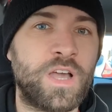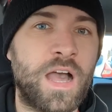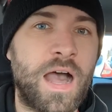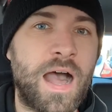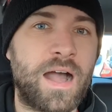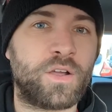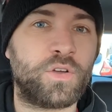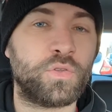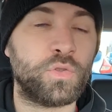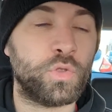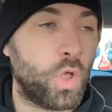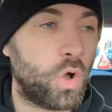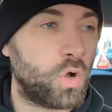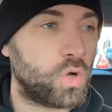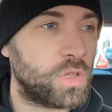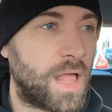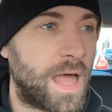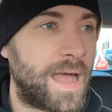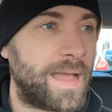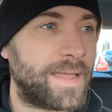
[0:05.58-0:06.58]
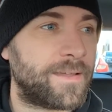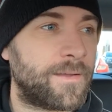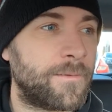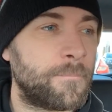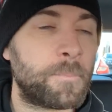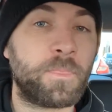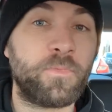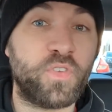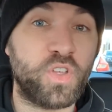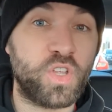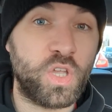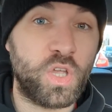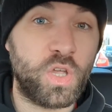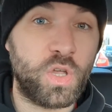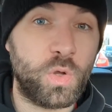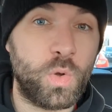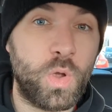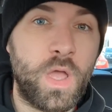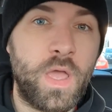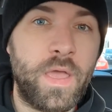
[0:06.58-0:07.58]
car could look like for
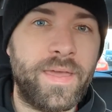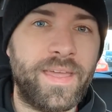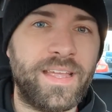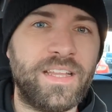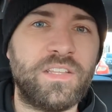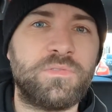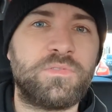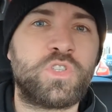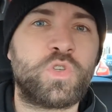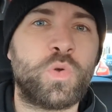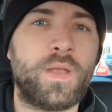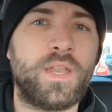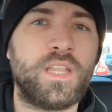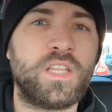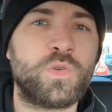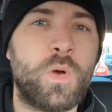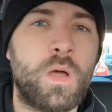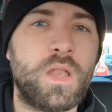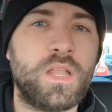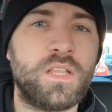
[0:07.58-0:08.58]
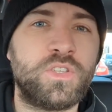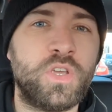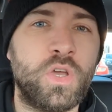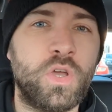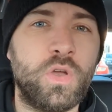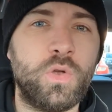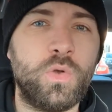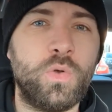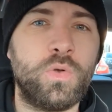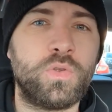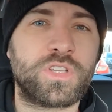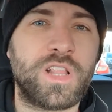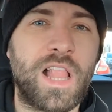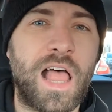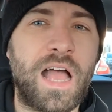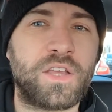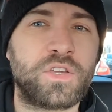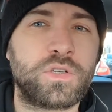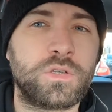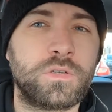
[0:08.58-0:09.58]
you in
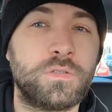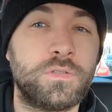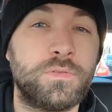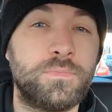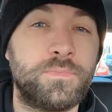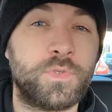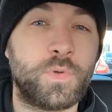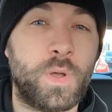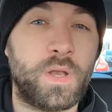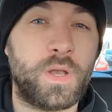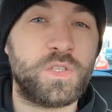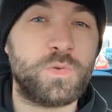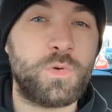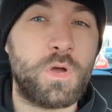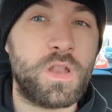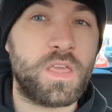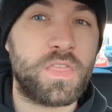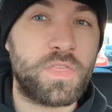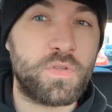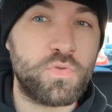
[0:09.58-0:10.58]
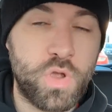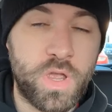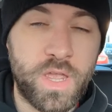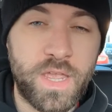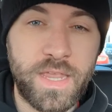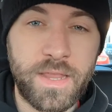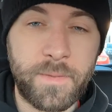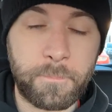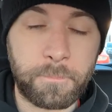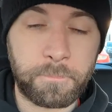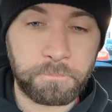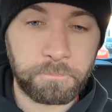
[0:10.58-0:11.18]
2022/2023.